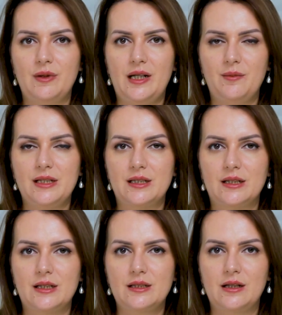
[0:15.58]
My name is
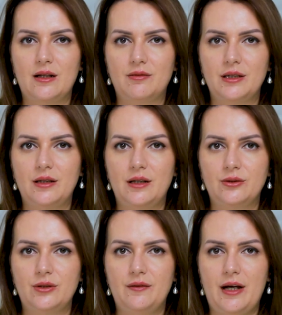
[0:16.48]
Anastasia Lavrina,
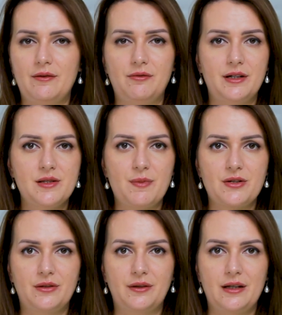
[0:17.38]
and today we have a very
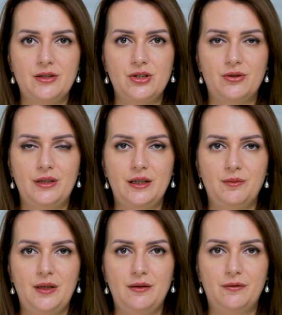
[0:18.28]
special guest joining
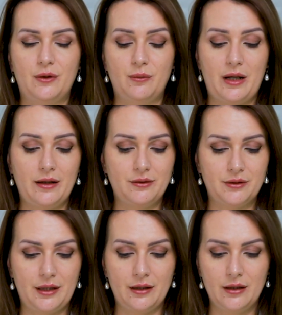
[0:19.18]
me from
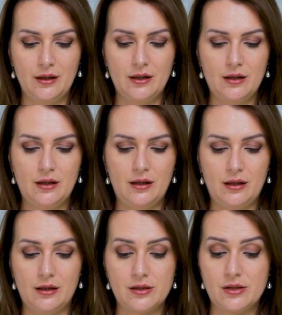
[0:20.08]
Hungary,
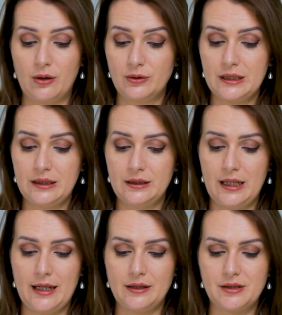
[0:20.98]

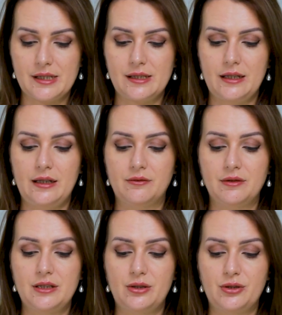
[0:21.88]
Zoltan Egeresi,
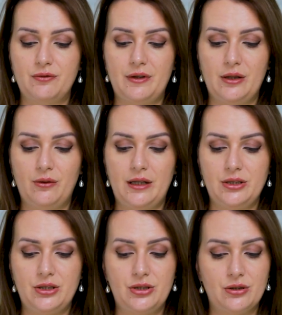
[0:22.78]
Research Fellow
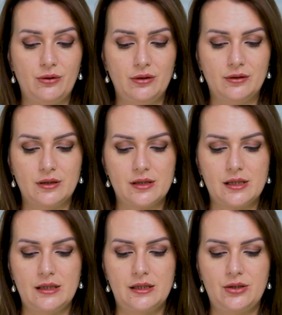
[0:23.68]
at John Lukacs
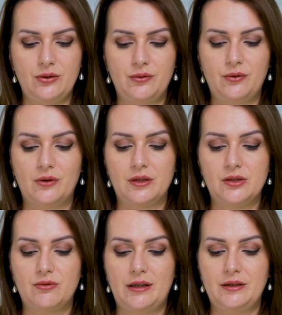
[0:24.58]
Institute for
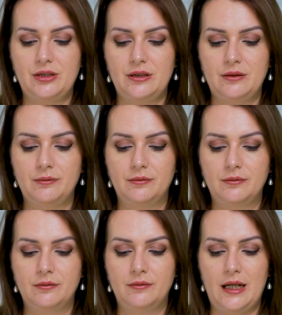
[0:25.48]
Strategy
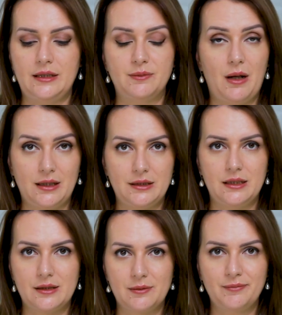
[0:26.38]
and
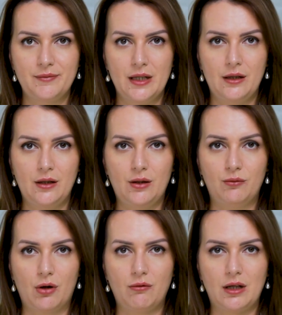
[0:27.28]
Politics.
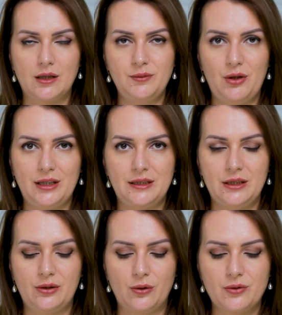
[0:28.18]
Warm welcome to
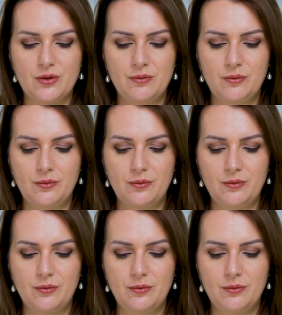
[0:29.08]
IDDTalks.